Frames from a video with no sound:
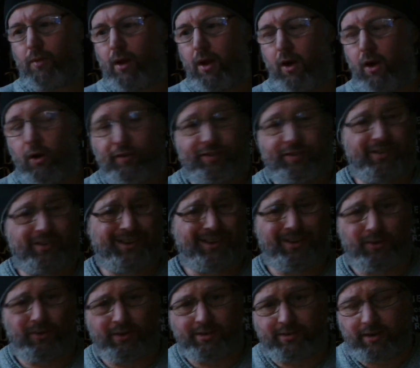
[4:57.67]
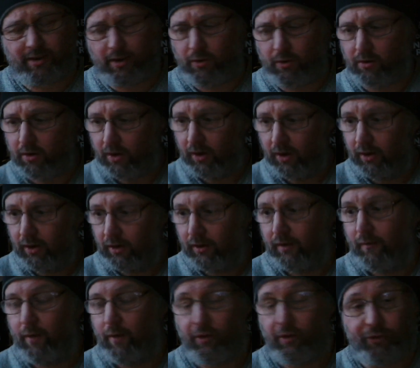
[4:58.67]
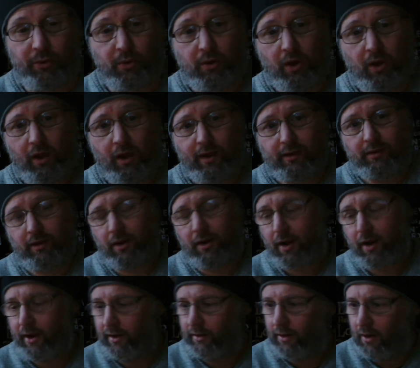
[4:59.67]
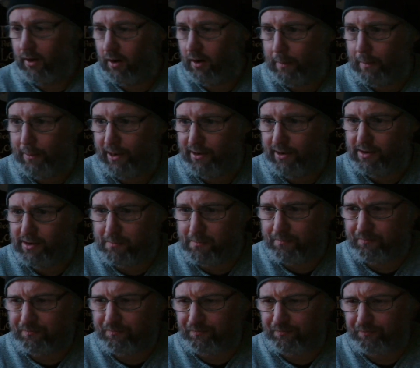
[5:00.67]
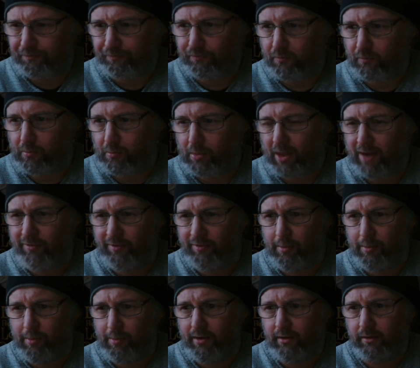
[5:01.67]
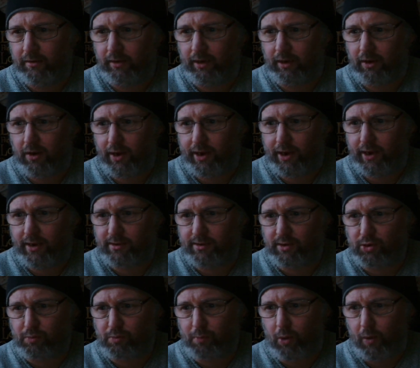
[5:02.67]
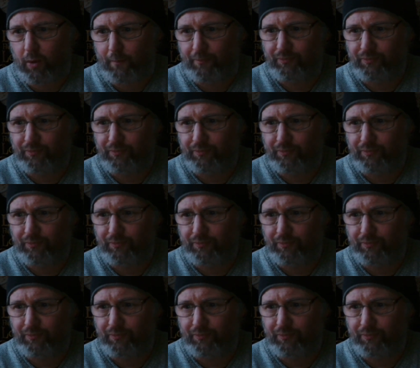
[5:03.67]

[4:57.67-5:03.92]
often say on this channel, I do like the kind of darker beers, and for me, it kind of hits the spot.